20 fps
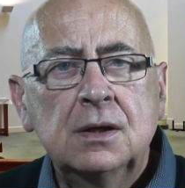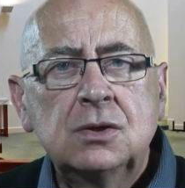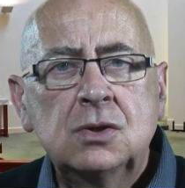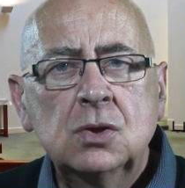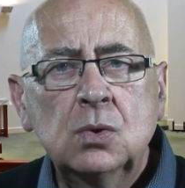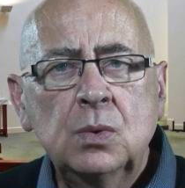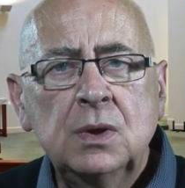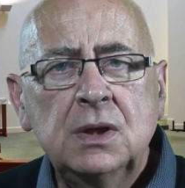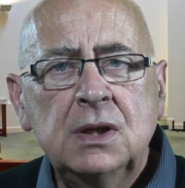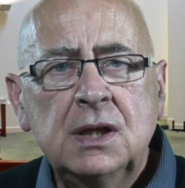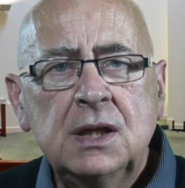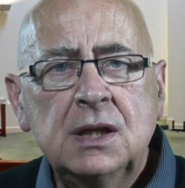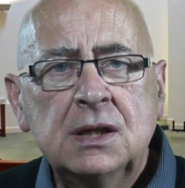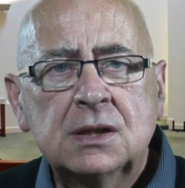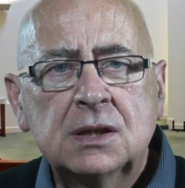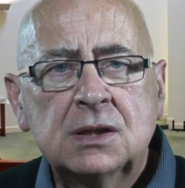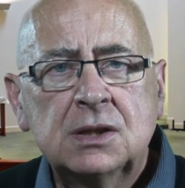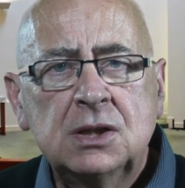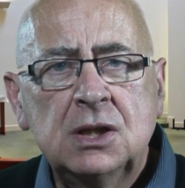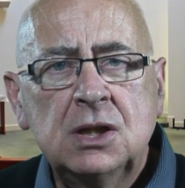do we need
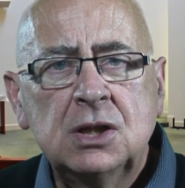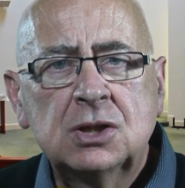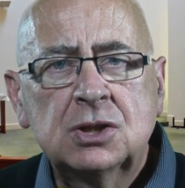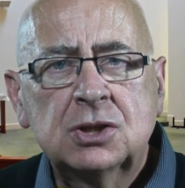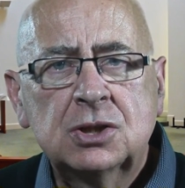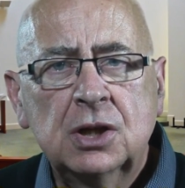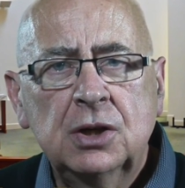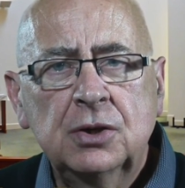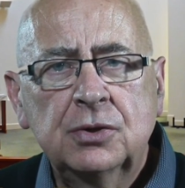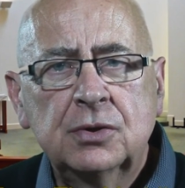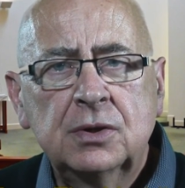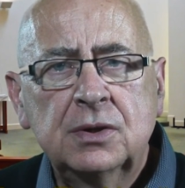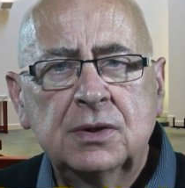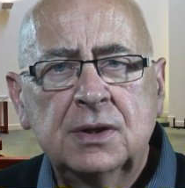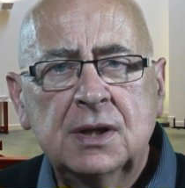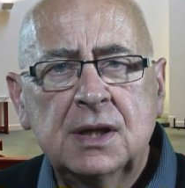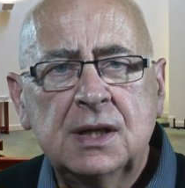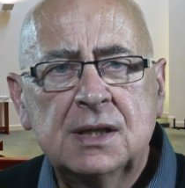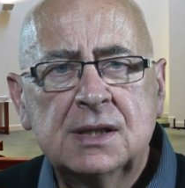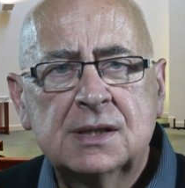to teach children
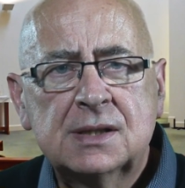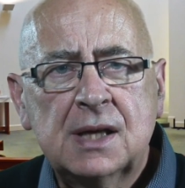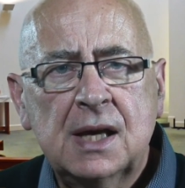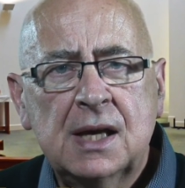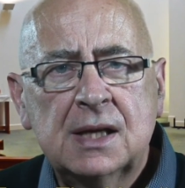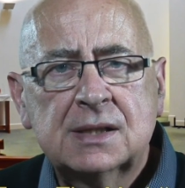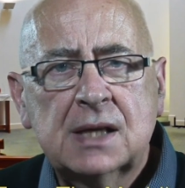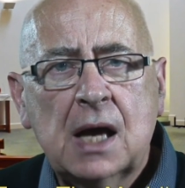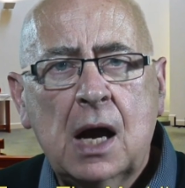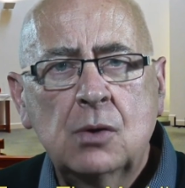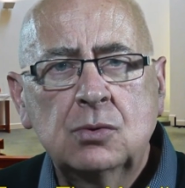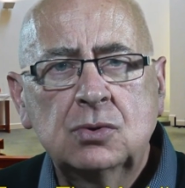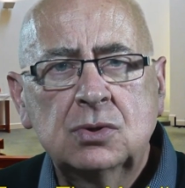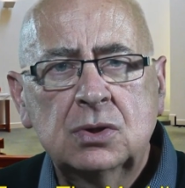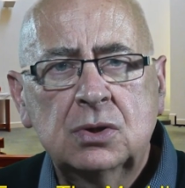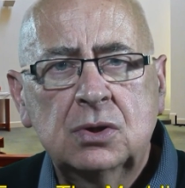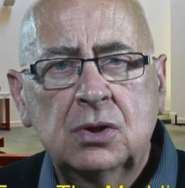these days how to